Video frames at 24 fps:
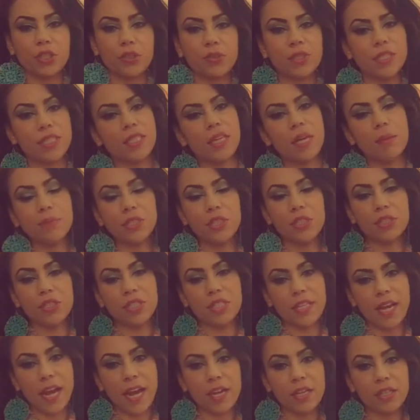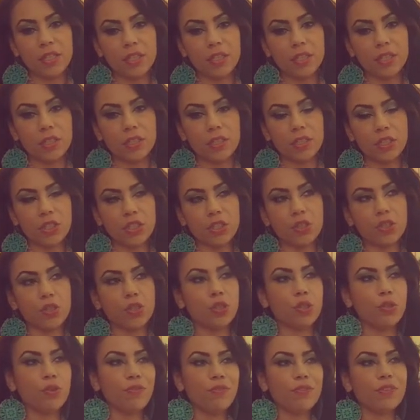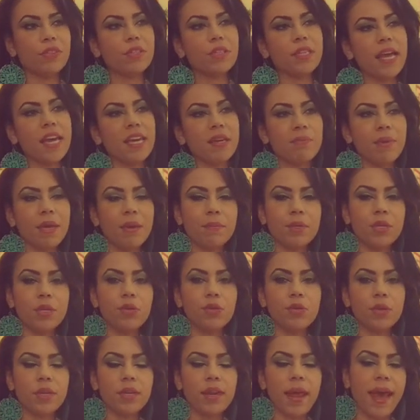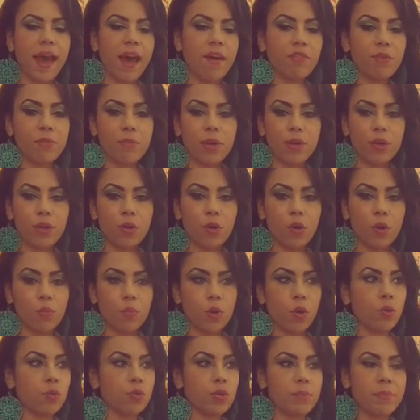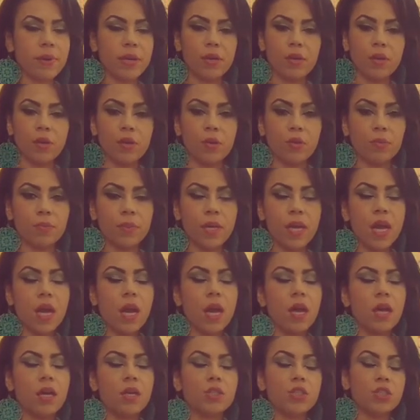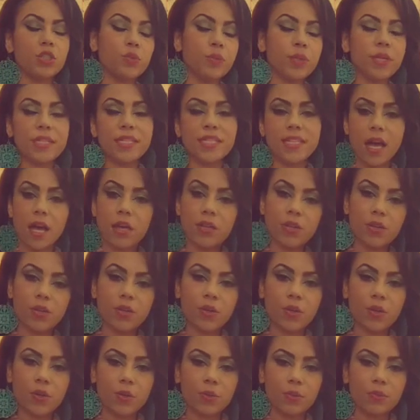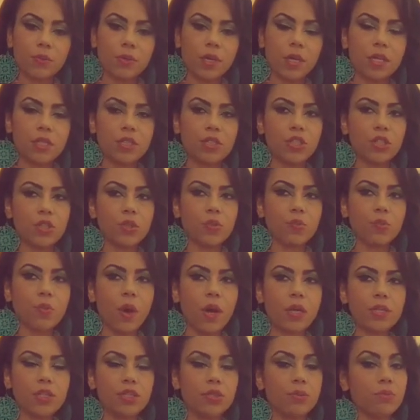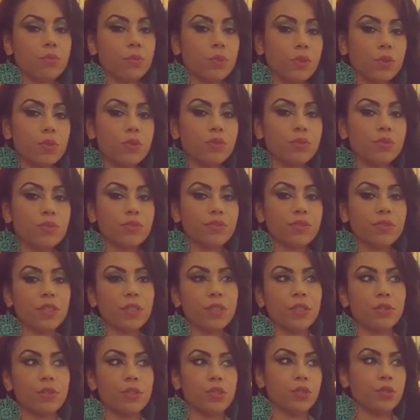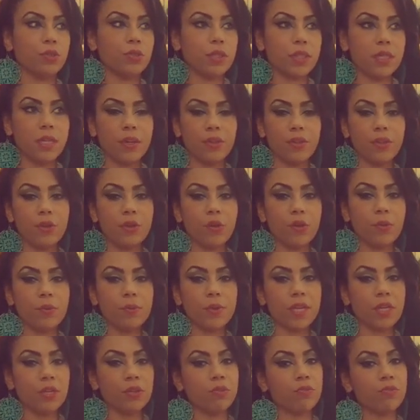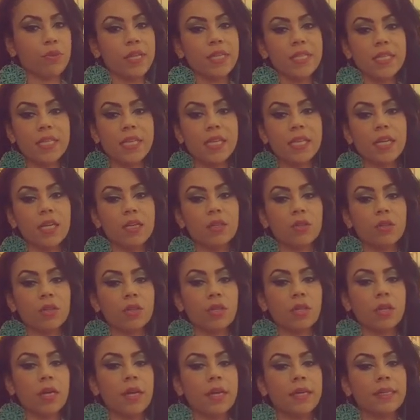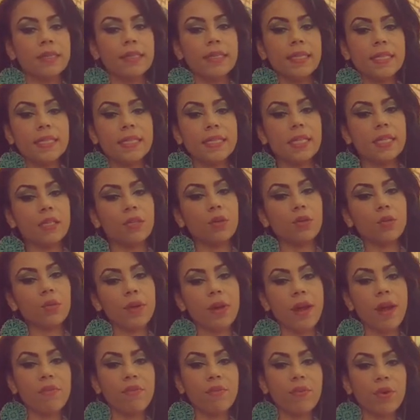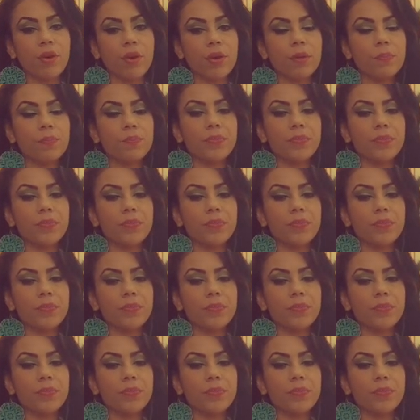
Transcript: you? Is it up to your standards? Do you feel like maybe you can have a better home, own a better home? Do you want to sell your home? Do you want to move, you know, to another home that you're renting or leasing or whatever?